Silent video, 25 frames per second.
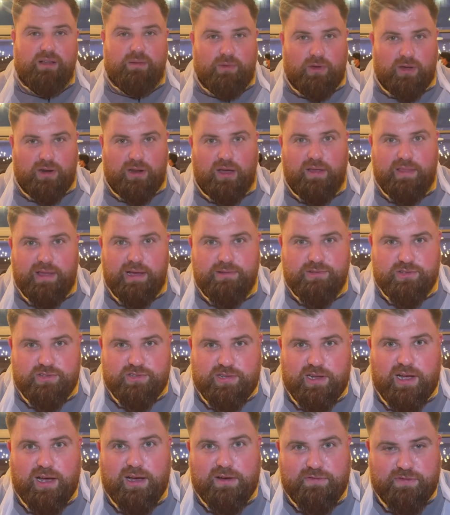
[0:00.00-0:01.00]
Not like that was
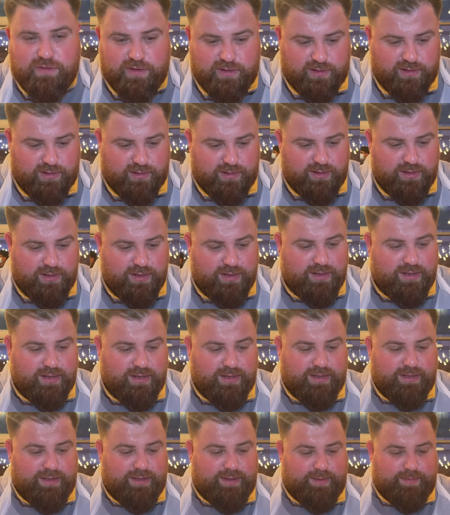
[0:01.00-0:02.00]
tough.
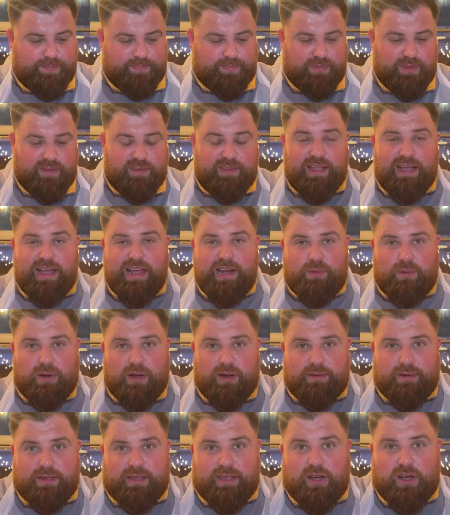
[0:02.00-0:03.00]
Now anyway,
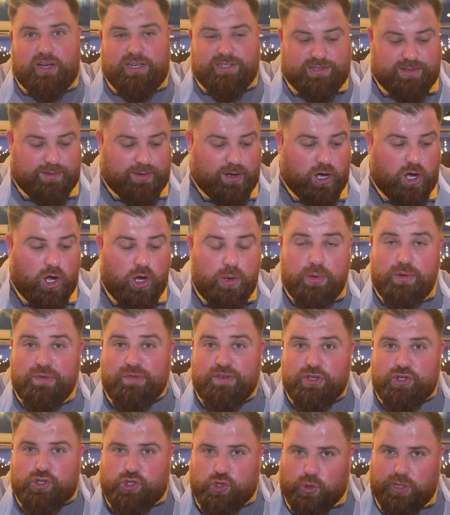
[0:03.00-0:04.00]
guys, I hope you've
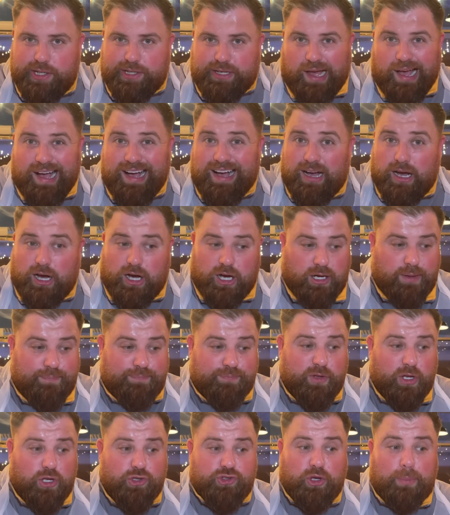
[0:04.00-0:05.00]
enjoyed our
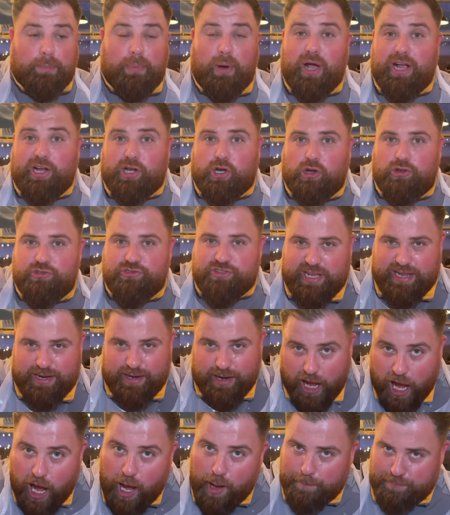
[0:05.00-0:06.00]
Dubai content
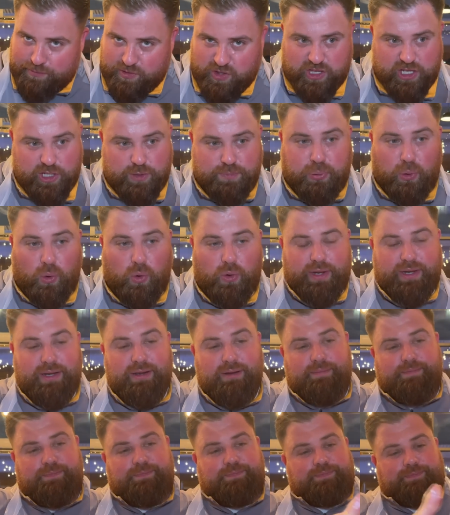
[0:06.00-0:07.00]
up to this point,
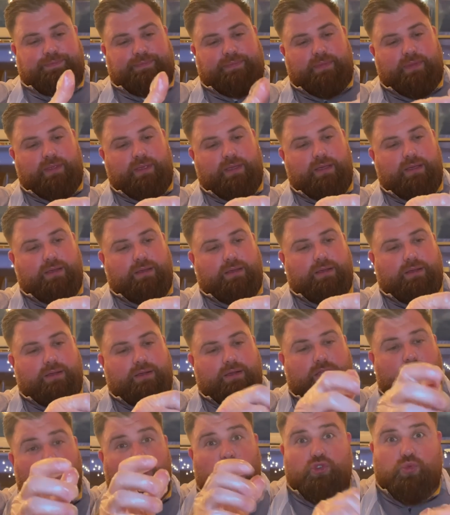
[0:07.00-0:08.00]

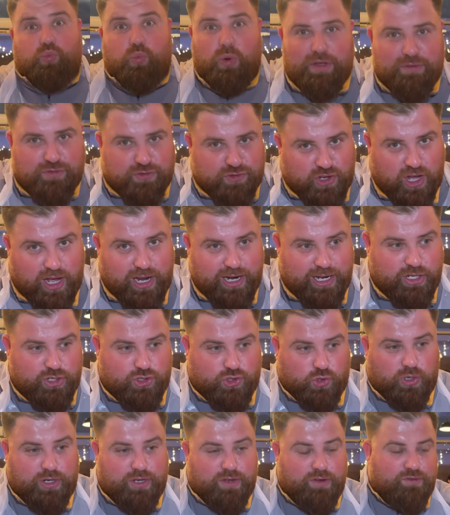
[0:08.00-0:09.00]
because we've certainly
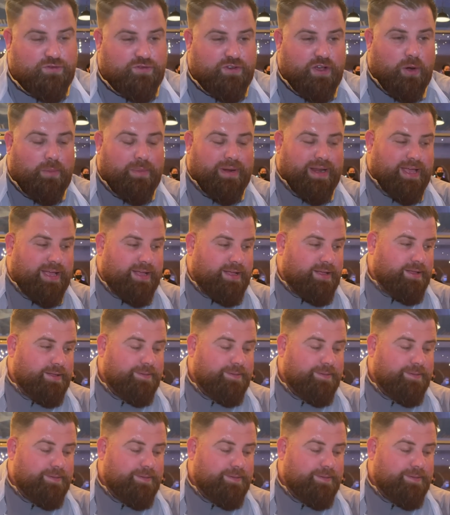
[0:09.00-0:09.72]
enjoyed filming it.